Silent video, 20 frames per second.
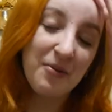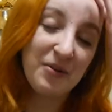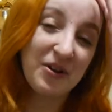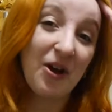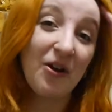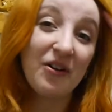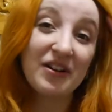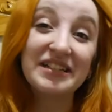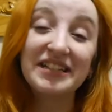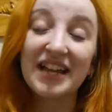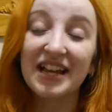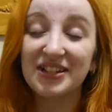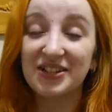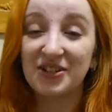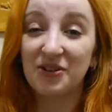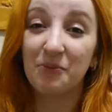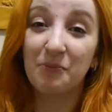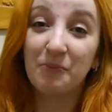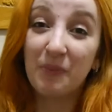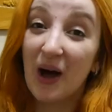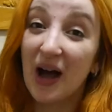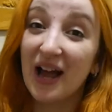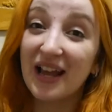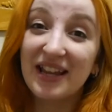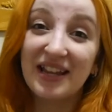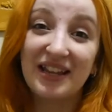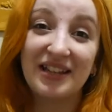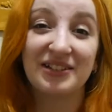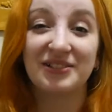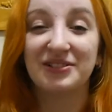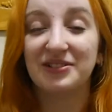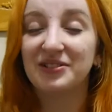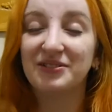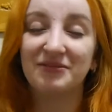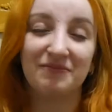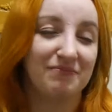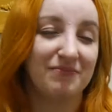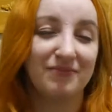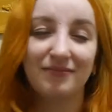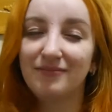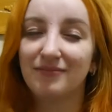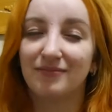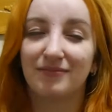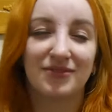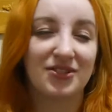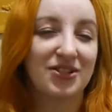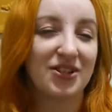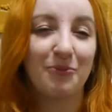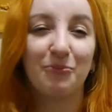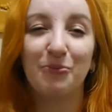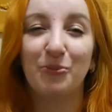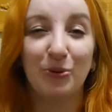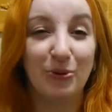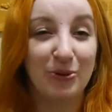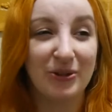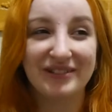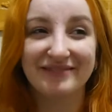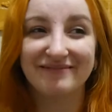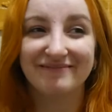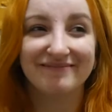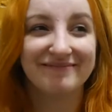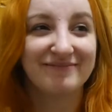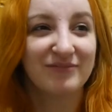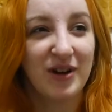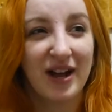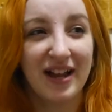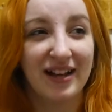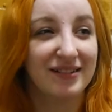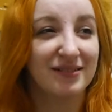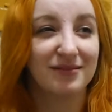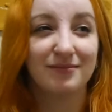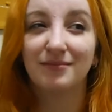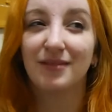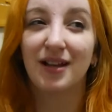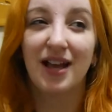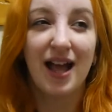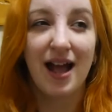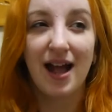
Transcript: We are intending on buying some point when